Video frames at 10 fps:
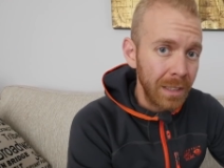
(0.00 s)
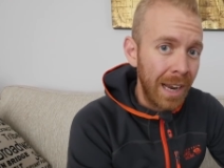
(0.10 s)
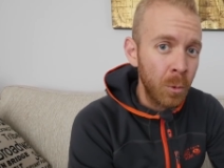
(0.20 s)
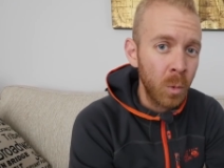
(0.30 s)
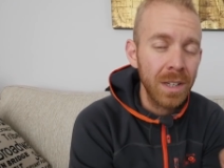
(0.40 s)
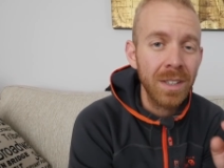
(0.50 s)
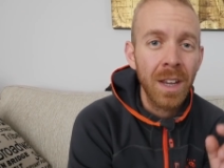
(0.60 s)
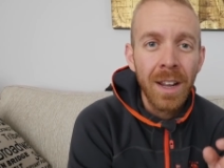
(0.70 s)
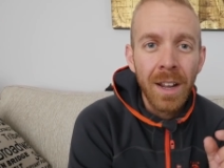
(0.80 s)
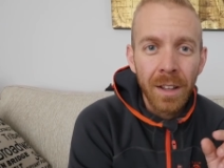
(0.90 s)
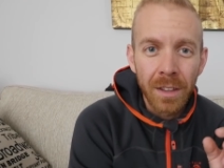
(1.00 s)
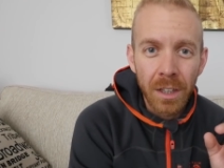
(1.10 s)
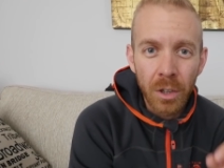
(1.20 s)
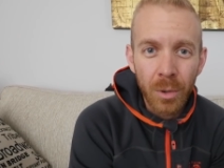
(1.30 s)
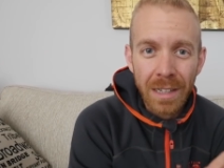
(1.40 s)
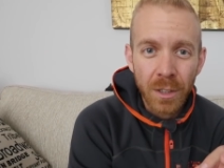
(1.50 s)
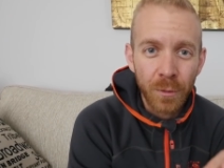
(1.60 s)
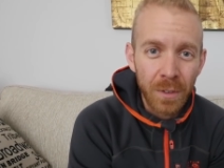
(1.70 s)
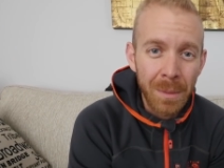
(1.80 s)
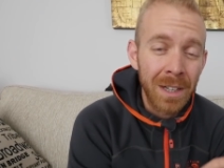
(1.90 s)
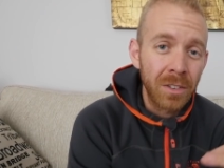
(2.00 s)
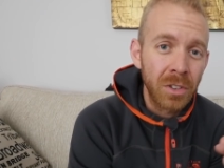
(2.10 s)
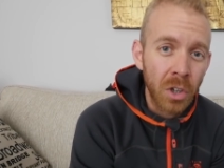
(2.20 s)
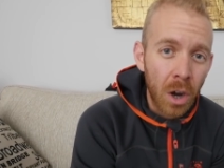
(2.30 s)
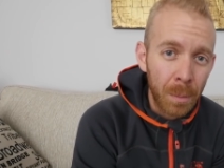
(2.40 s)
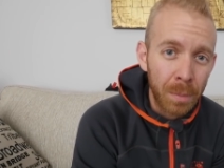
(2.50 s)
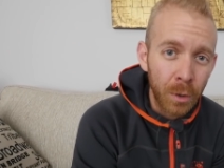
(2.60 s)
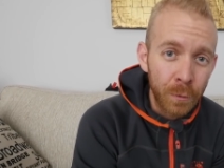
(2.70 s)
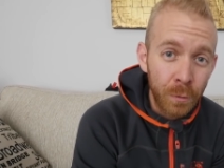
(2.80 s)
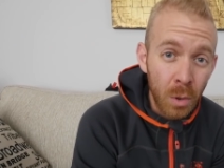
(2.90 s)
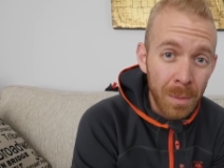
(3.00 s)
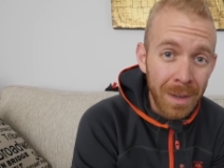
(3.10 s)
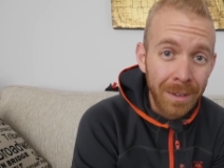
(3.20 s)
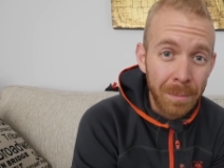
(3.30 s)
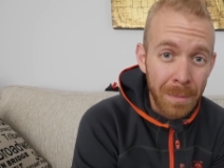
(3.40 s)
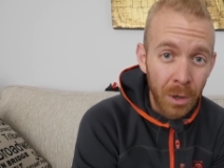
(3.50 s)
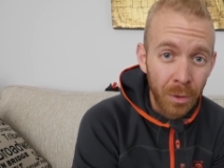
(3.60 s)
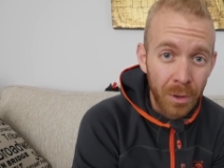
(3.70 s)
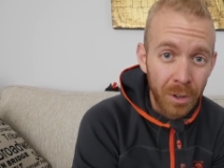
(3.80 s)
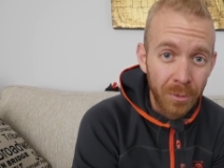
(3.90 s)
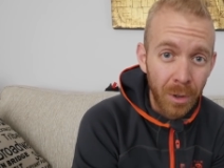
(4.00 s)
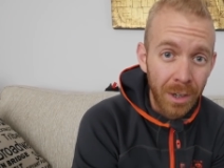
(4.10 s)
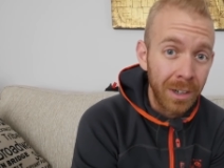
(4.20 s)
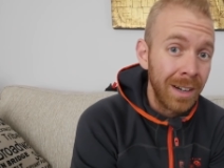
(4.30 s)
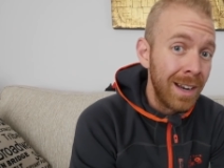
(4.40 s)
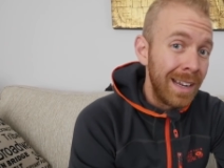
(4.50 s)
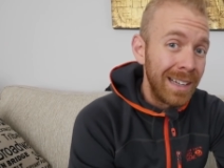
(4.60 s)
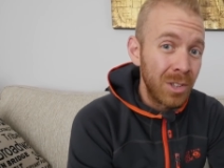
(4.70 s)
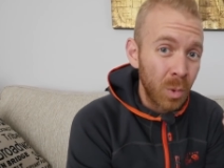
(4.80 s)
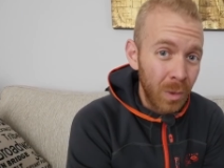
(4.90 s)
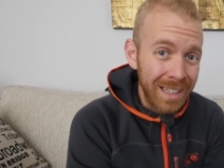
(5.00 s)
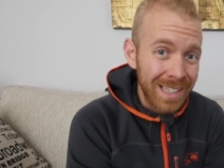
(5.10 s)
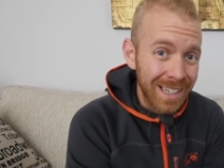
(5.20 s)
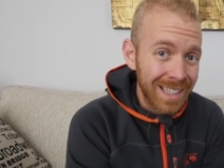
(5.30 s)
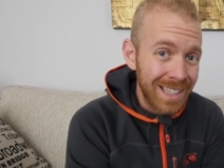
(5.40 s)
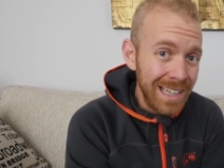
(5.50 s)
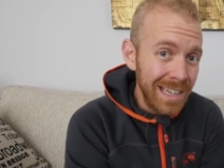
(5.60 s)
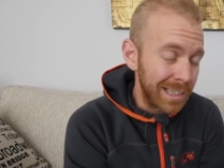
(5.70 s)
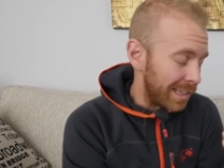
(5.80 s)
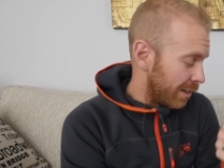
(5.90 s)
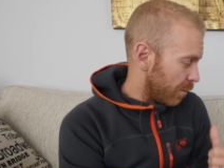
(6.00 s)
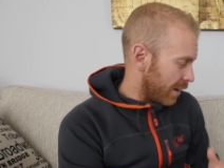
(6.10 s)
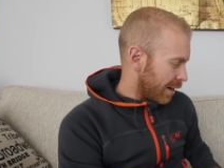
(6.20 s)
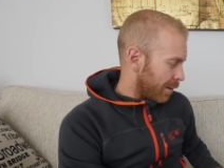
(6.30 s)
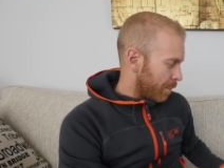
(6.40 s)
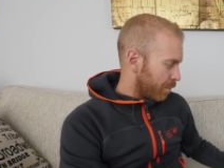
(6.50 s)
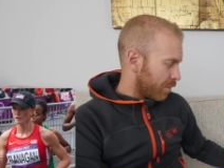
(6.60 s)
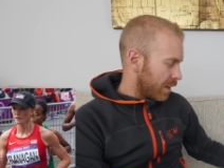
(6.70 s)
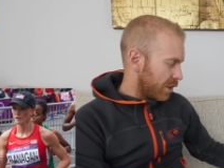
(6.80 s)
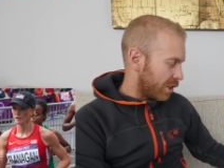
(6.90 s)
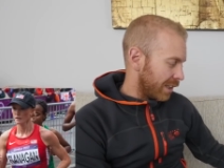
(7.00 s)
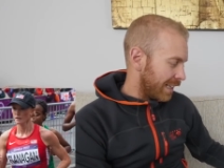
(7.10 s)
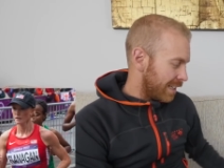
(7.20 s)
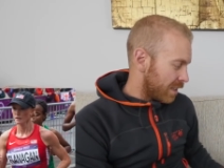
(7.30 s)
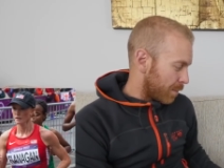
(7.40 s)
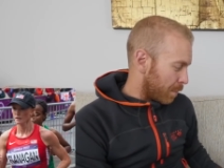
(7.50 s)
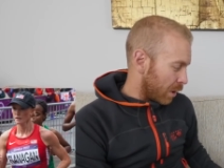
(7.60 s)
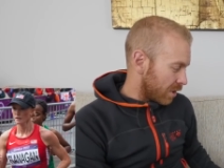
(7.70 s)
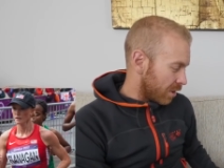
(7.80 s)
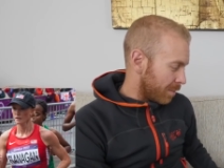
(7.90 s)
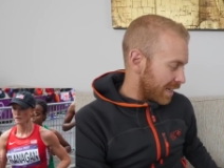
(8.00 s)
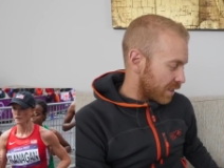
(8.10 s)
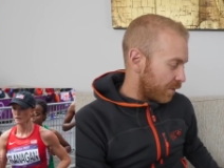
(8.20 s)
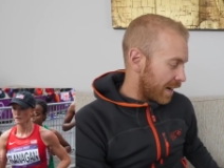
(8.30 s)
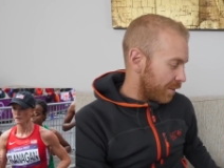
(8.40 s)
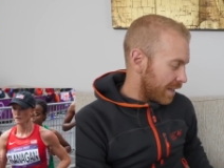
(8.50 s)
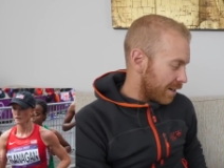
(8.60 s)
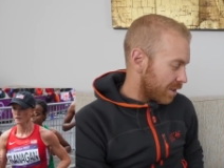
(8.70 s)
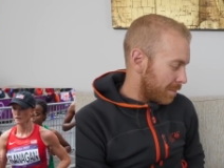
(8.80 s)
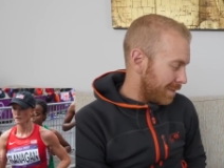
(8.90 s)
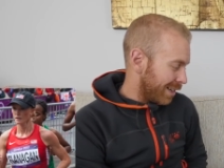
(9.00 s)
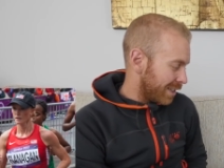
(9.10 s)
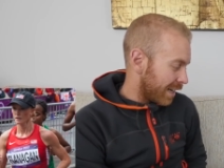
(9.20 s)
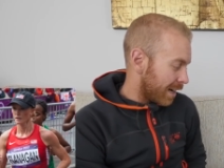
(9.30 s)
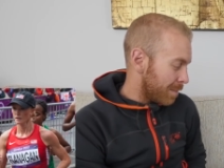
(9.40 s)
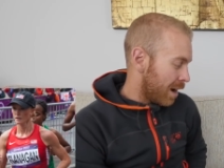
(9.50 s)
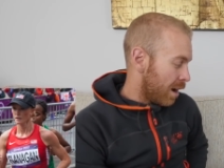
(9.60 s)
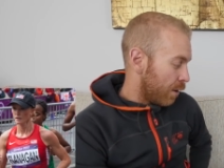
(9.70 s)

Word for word: and was the U S female top performing marathon runner in twenty sixteen in Rio. Shalane's personal best five thousand meter time,